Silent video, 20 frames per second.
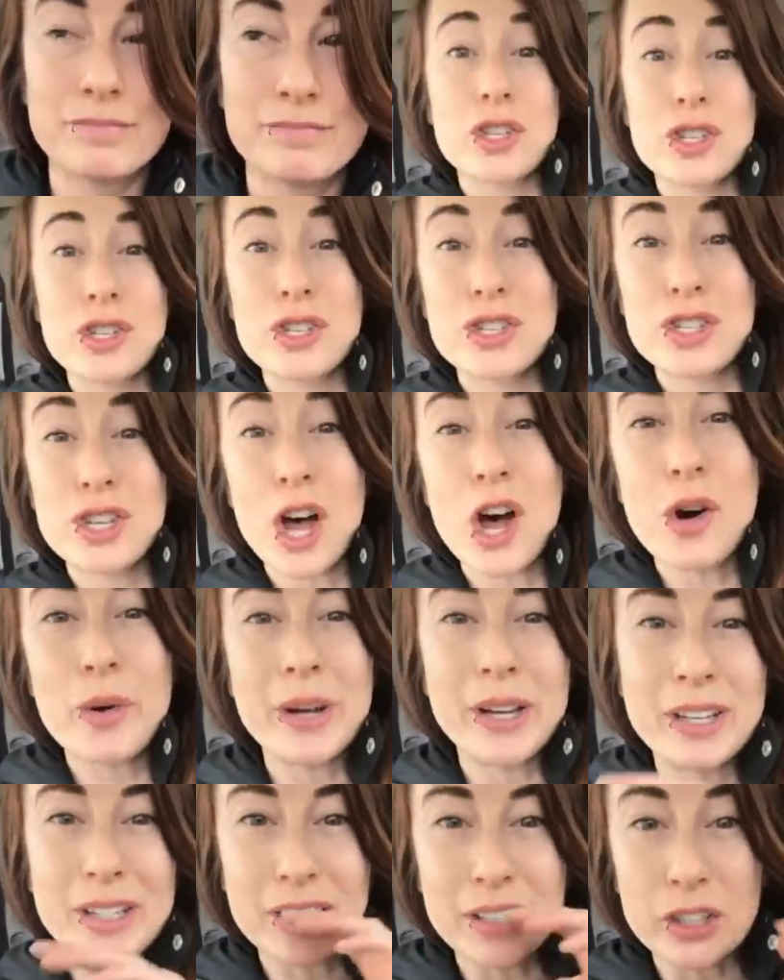So
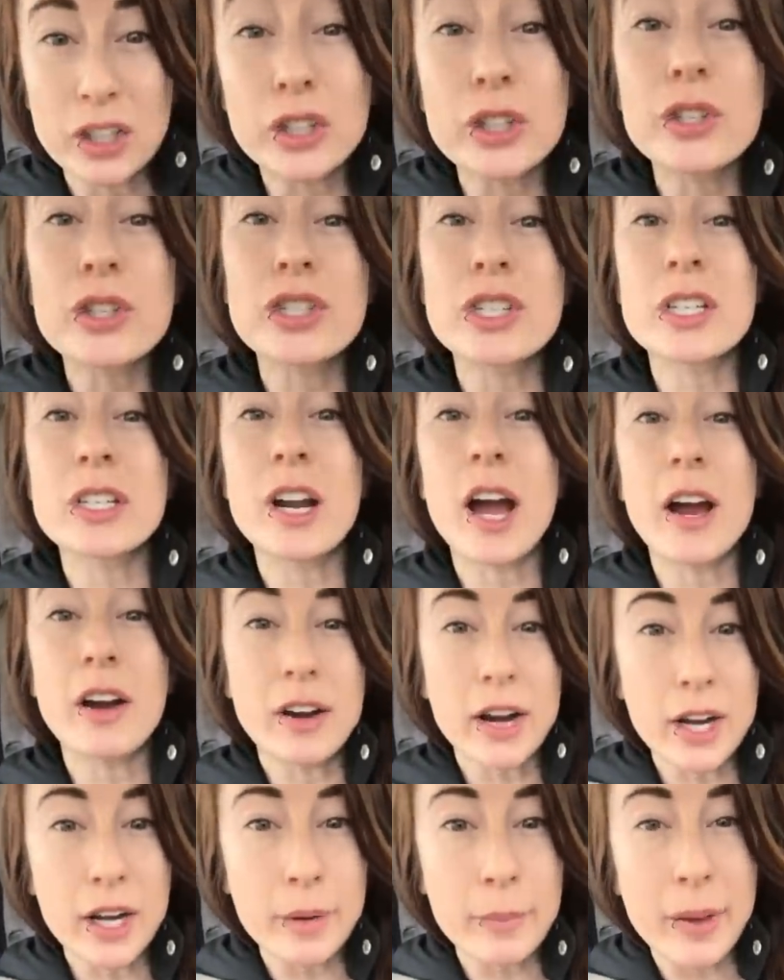in conclusion, I
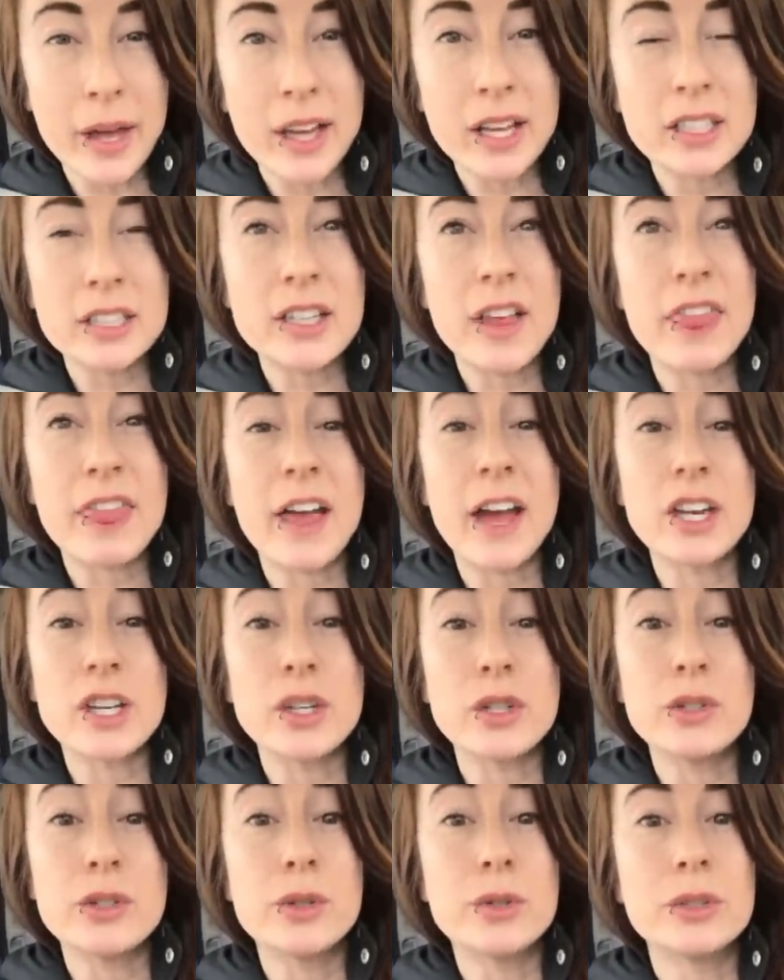recommend that
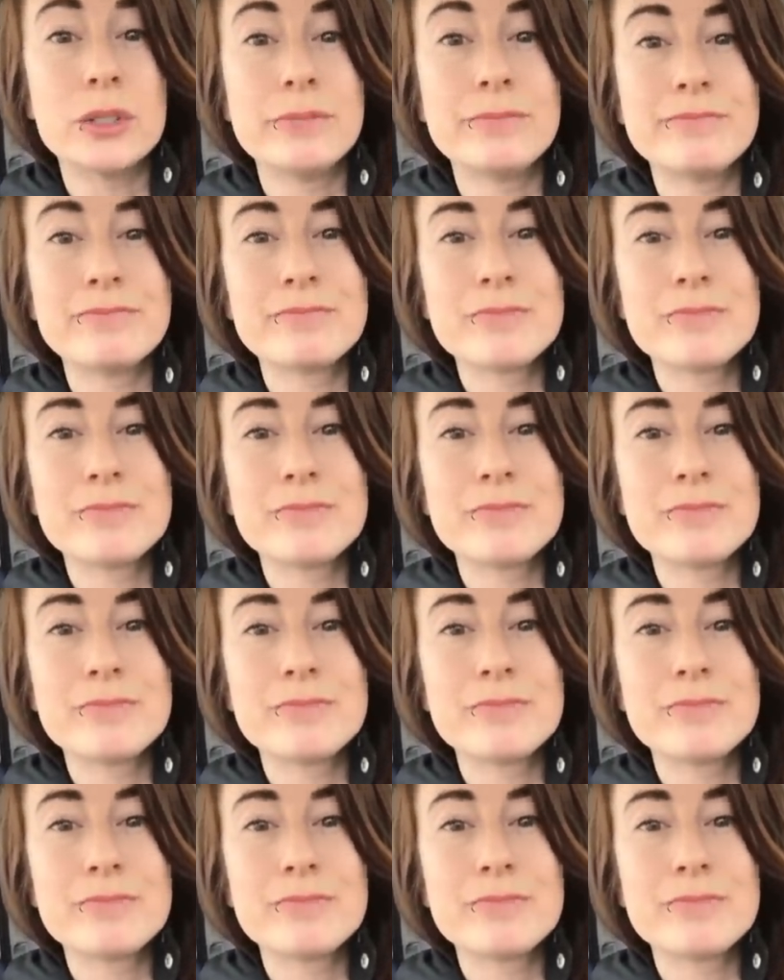you